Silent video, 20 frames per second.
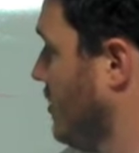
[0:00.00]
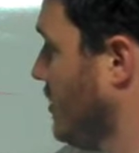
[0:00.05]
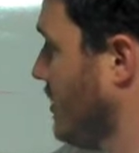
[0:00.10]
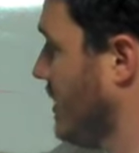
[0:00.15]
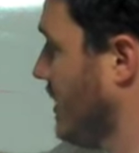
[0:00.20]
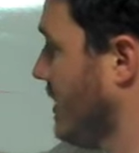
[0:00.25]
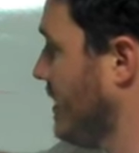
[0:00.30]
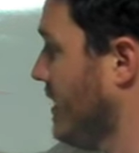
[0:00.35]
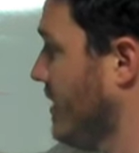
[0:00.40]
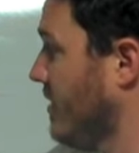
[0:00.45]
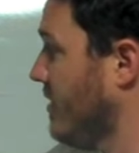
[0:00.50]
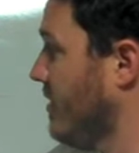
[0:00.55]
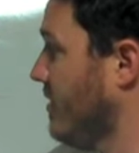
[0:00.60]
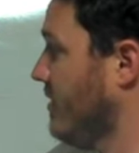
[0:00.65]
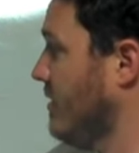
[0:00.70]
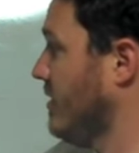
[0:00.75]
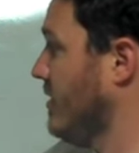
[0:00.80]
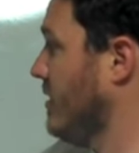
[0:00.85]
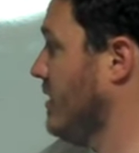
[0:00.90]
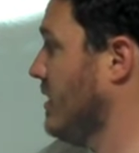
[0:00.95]
Look at
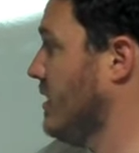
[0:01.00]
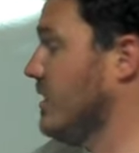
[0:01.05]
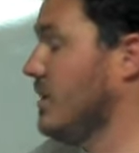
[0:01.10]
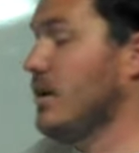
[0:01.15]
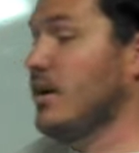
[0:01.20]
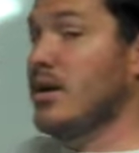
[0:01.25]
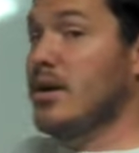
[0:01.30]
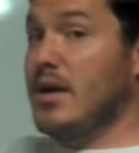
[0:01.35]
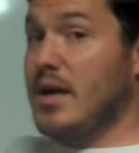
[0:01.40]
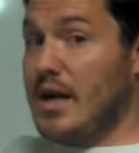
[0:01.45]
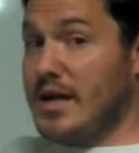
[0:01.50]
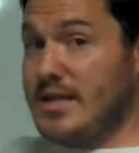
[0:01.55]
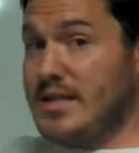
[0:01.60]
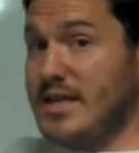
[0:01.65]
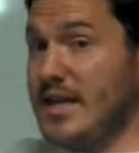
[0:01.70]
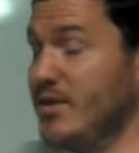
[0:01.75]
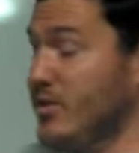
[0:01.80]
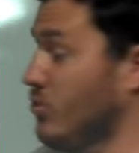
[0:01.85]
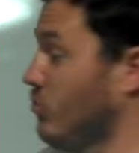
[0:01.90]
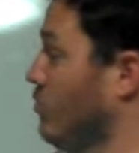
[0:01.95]
here. I
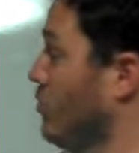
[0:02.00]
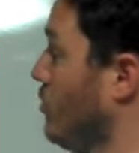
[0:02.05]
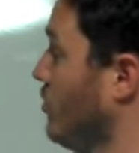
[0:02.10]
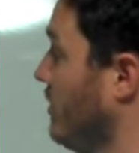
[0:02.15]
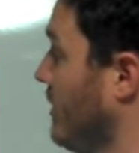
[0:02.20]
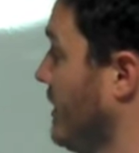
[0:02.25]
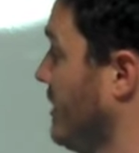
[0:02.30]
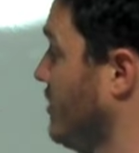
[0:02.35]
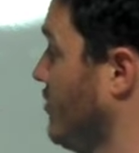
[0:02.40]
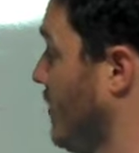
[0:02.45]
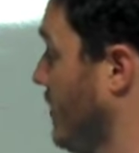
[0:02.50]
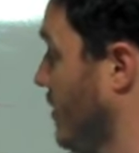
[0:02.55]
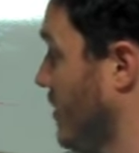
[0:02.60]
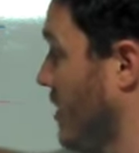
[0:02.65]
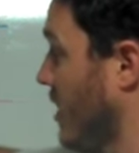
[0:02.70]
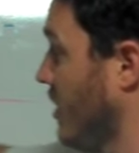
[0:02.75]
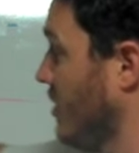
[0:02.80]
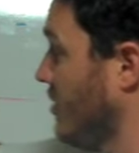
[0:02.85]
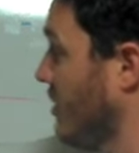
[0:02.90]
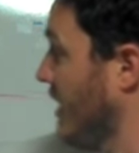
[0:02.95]
said the rule is when you're
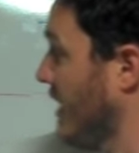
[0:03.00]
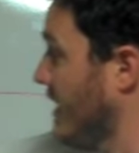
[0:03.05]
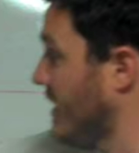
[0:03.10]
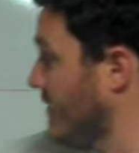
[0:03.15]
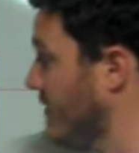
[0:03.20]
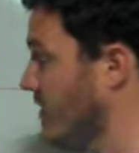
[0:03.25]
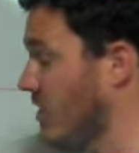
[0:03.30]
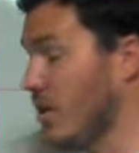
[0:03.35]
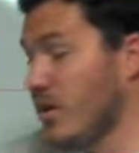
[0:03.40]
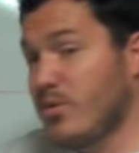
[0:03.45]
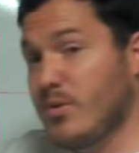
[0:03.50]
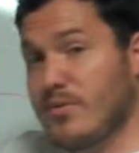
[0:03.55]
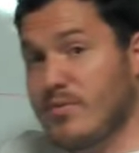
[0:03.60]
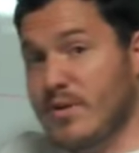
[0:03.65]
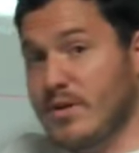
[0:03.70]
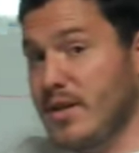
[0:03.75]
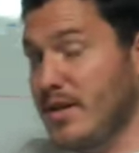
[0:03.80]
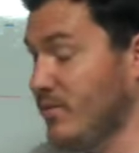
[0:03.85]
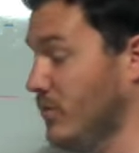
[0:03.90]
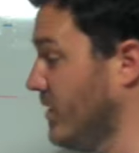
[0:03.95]
conjugating in the
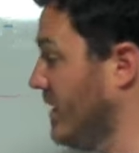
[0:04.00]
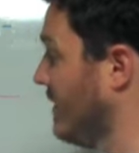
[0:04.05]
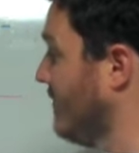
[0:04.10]
honorific level,